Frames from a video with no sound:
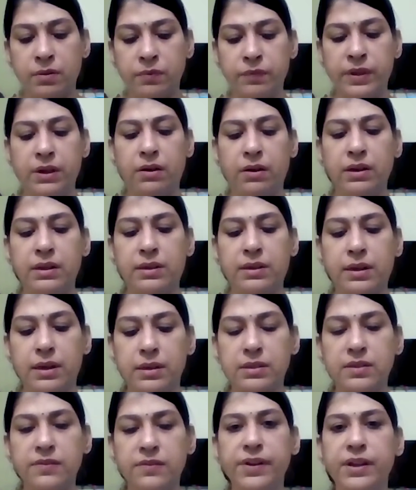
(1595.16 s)
we call it
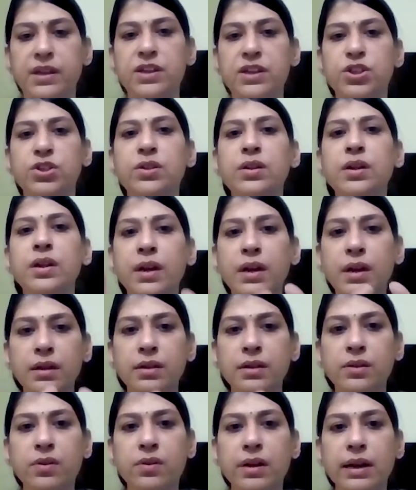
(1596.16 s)
classification,
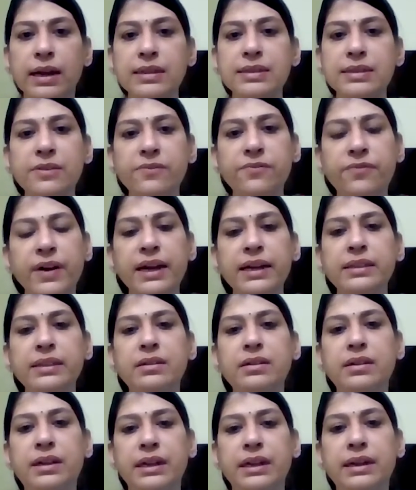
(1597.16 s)
classify
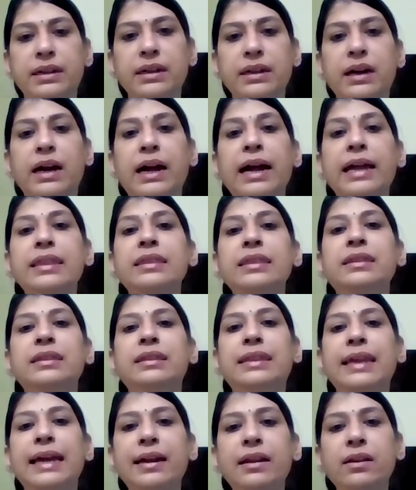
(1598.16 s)
the data, and
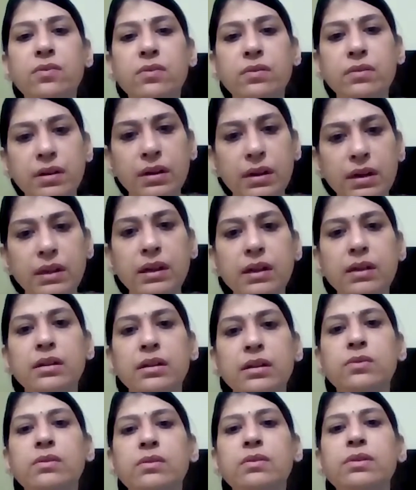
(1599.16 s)
then only
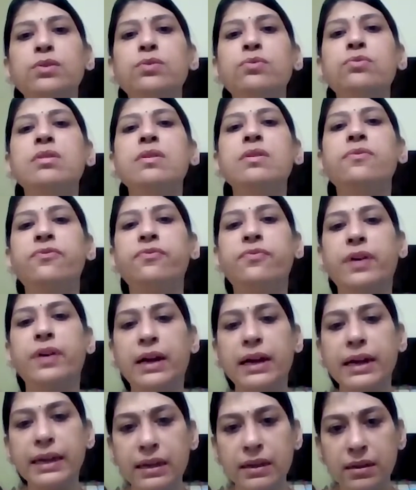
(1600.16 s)
you
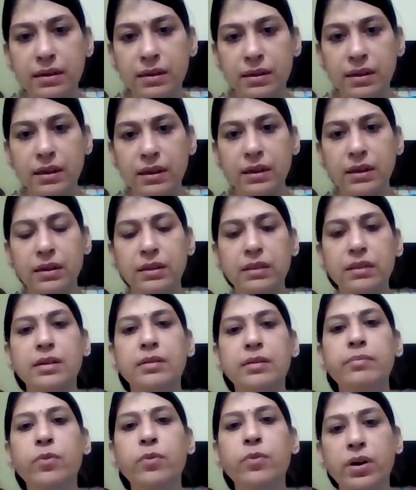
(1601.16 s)
refine
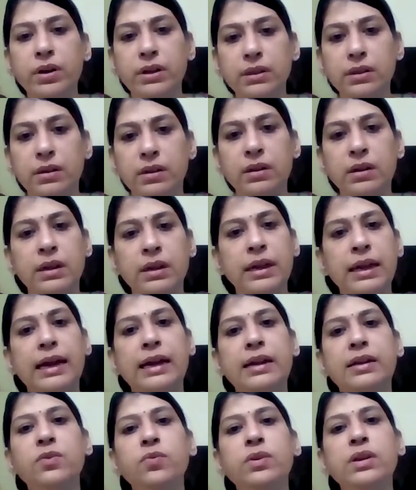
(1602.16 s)
the model,
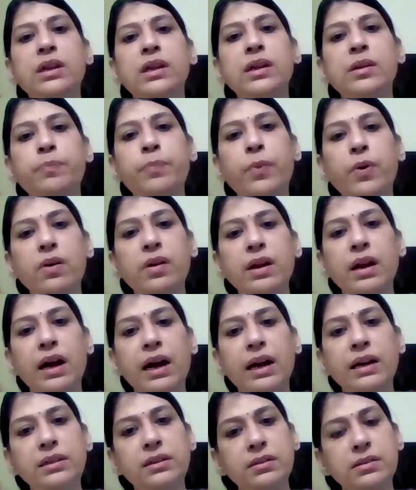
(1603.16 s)
and you keep on
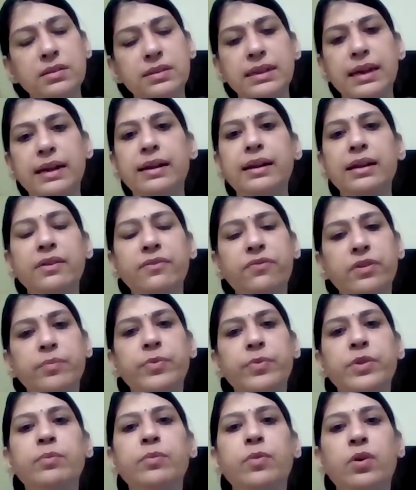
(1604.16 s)
understanding from
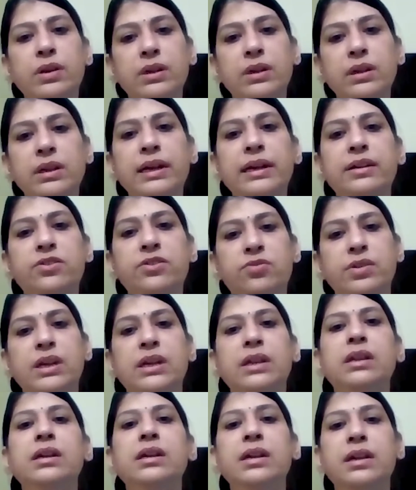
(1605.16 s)
the model and
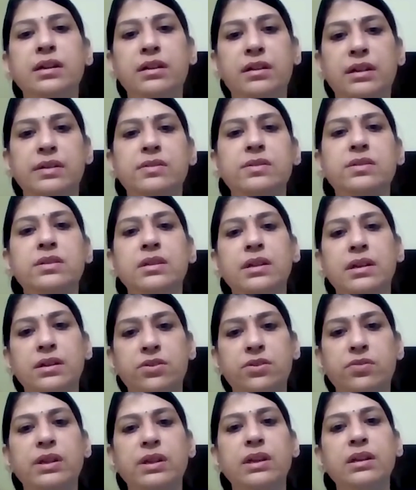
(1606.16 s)
training and testing
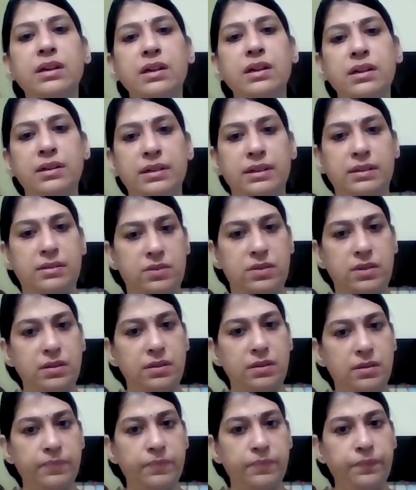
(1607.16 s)
and training and testing.
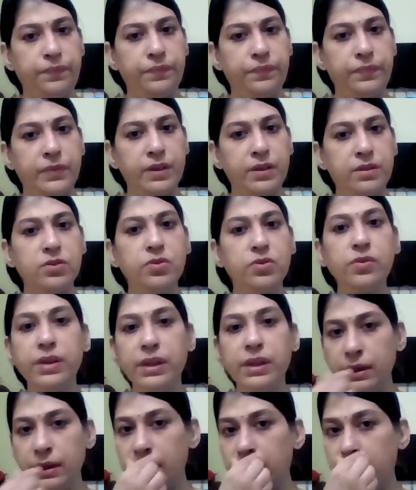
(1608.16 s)
So
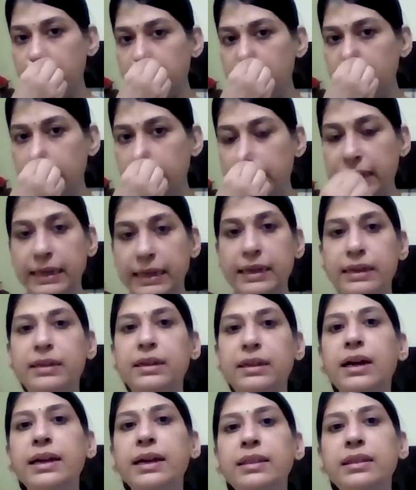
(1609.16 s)
here the
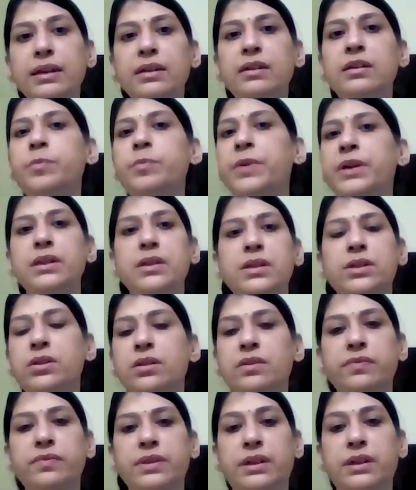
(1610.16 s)
data and the interpretation
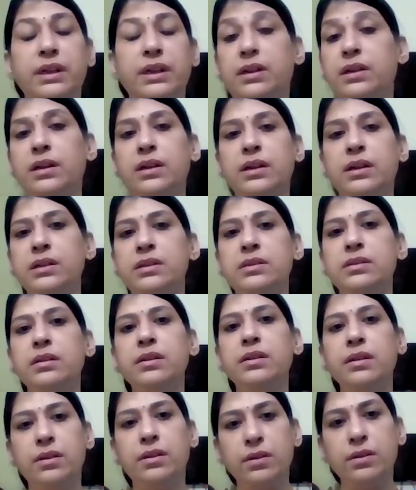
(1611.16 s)
of the data is a
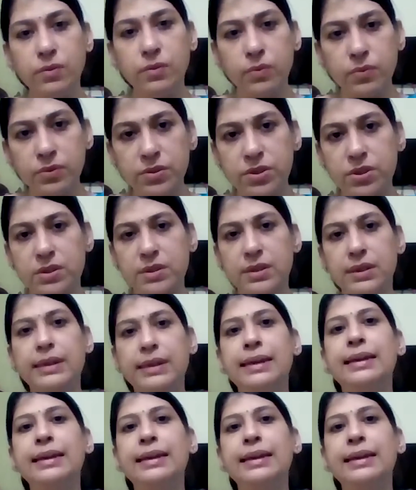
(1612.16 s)
huge